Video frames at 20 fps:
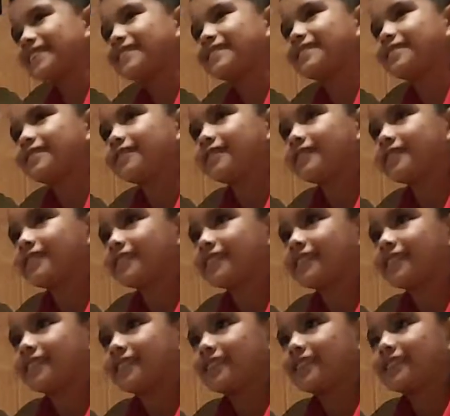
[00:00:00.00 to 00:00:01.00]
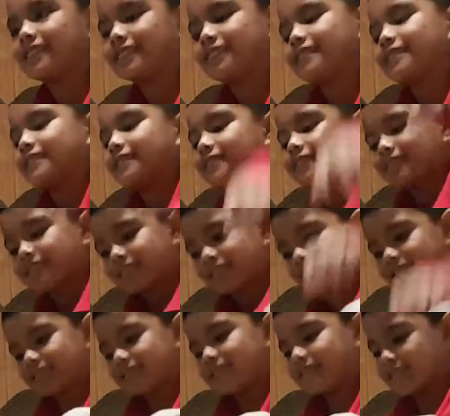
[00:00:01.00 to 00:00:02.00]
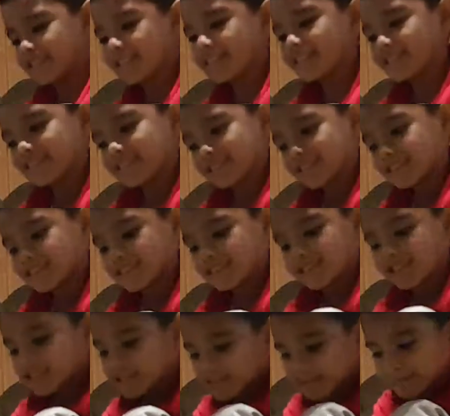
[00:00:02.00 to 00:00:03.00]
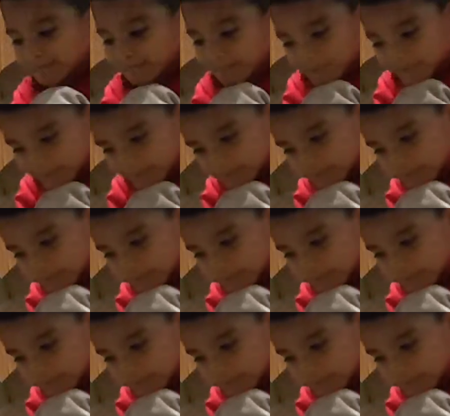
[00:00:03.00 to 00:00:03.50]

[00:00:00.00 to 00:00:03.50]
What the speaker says: 13. ¿Ok? El sonido se